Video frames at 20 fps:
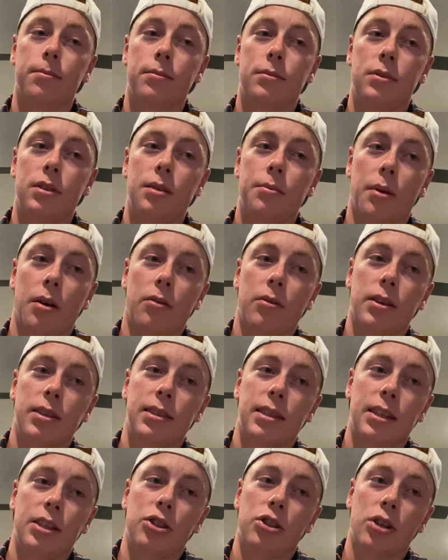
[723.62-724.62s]
Did my
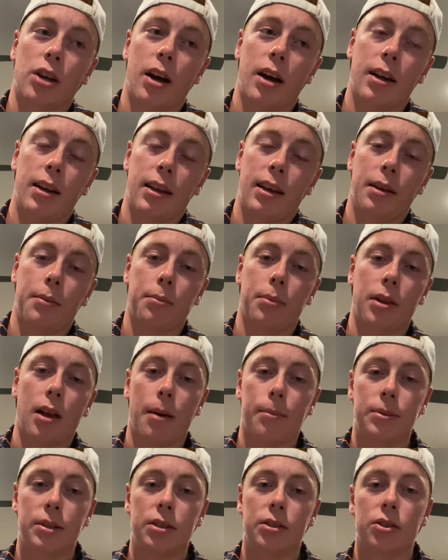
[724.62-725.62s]
risky shot and
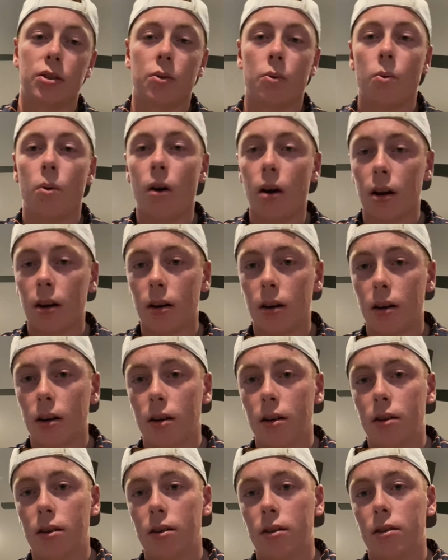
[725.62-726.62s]
plopped it into the water,
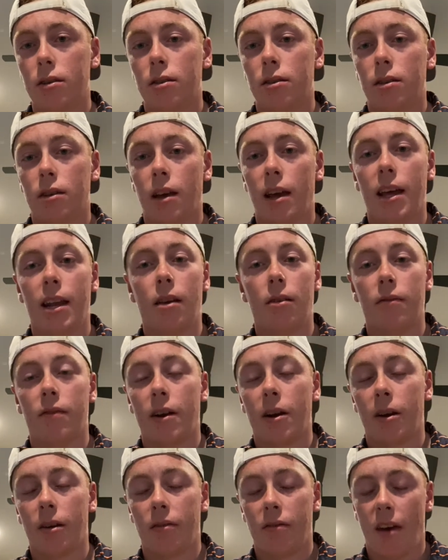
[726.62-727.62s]
hit it
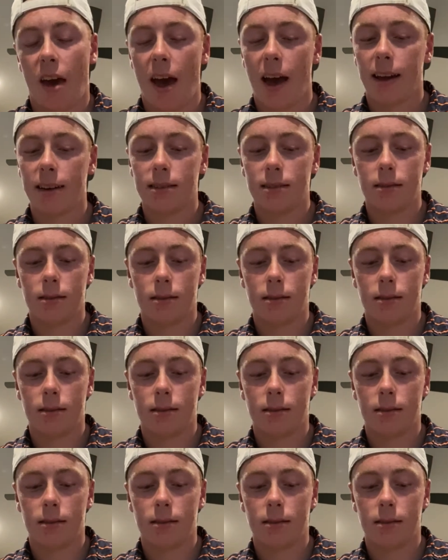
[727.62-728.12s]
very fat.